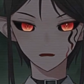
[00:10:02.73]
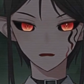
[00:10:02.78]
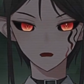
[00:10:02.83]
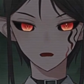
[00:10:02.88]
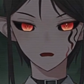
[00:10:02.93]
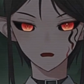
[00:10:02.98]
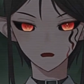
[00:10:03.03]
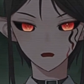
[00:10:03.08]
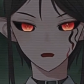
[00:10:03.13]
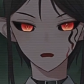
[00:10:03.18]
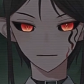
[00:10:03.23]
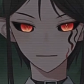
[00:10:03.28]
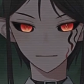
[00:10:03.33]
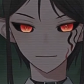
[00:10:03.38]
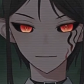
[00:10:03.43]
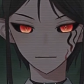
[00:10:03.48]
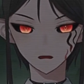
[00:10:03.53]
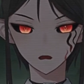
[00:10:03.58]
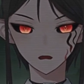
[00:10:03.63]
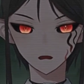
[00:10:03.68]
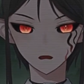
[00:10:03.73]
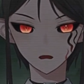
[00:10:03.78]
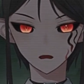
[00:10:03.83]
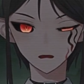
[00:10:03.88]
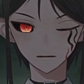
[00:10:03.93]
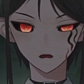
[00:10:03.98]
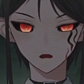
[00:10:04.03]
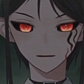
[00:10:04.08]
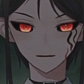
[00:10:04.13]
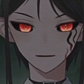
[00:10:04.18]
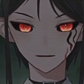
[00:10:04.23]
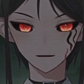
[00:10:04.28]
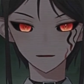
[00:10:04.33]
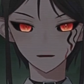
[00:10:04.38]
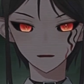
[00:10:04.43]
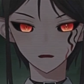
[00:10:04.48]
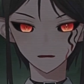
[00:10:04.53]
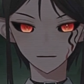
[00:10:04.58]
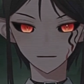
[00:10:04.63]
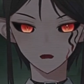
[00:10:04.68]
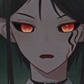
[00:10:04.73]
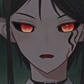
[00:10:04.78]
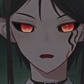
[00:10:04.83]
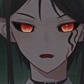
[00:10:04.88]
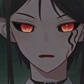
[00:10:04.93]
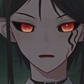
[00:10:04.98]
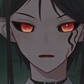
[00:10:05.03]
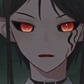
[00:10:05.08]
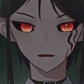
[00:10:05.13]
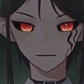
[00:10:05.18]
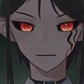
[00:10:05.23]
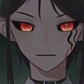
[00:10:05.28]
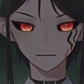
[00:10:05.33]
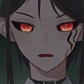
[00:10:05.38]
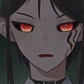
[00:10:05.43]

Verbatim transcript: a.m. I went into the bedroom